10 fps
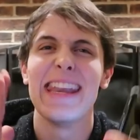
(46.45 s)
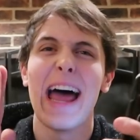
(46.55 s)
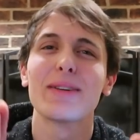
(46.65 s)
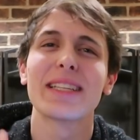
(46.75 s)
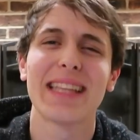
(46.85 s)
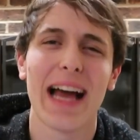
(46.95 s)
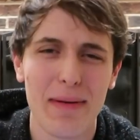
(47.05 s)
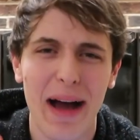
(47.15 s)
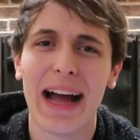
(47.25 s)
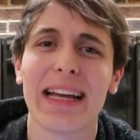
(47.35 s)
Now is the
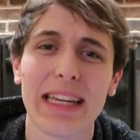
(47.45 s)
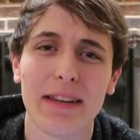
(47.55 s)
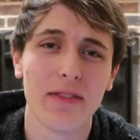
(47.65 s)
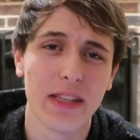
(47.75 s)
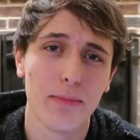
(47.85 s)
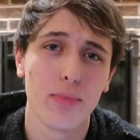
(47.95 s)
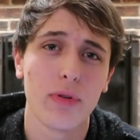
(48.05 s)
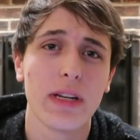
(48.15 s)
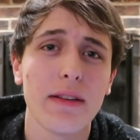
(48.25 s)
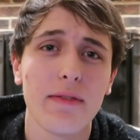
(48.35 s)
time I give the
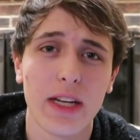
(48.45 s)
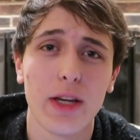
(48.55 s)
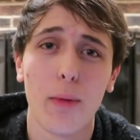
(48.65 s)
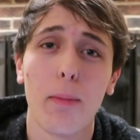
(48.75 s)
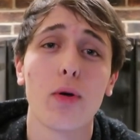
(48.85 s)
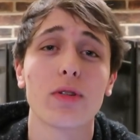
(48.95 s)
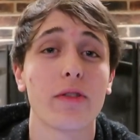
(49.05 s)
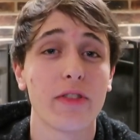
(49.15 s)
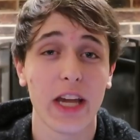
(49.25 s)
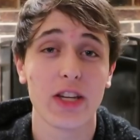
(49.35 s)
pre-video post
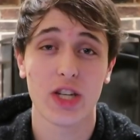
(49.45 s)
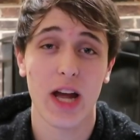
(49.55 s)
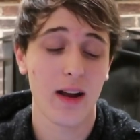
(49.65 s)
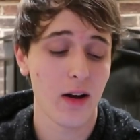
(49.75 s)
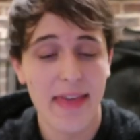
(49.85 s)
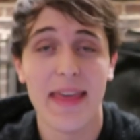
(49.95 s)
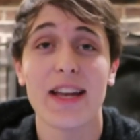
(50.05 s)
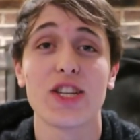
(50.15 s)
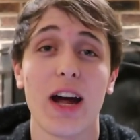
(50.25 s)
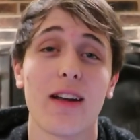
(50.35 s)
notification shout out, and that
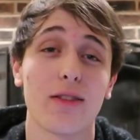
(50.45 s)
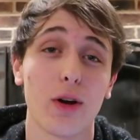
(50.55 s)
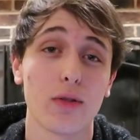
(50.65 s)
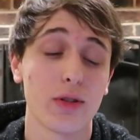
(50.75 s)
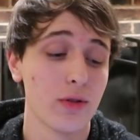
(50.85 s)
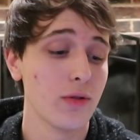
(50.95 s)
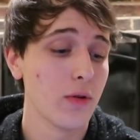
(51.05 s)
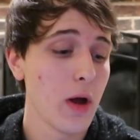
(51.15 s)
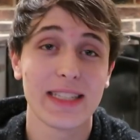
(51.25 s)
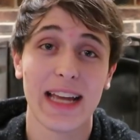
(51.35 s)
shout out goes to
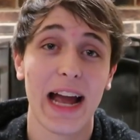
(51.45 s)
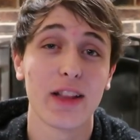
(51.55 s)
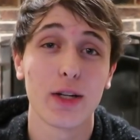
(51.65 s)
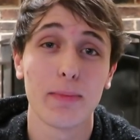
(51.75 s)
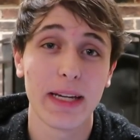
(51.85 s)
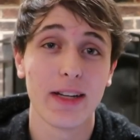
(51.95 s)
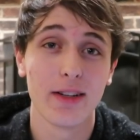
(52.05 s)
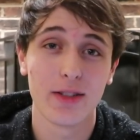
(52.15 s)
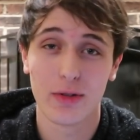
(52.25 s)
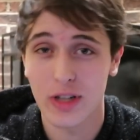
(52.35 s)
Skylar
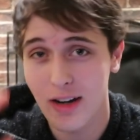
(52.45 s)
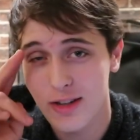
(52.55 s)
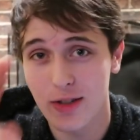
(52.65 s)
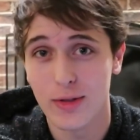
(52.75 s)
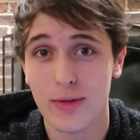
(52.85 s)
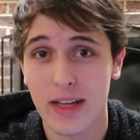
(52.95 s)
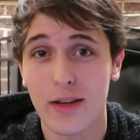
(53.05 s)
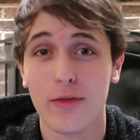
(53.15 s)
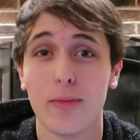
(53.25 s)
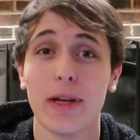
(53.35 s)
Peters. So shout out to you. Thank
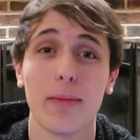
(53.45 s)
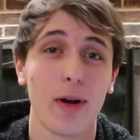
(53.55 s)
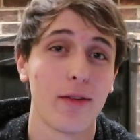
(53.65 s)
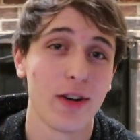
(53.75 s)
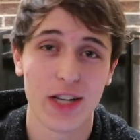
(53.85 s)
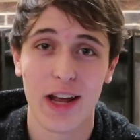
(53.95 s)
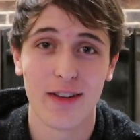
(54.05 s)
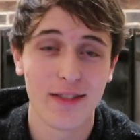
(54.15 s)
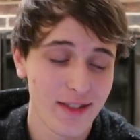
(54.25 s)
you for being a part of our channel.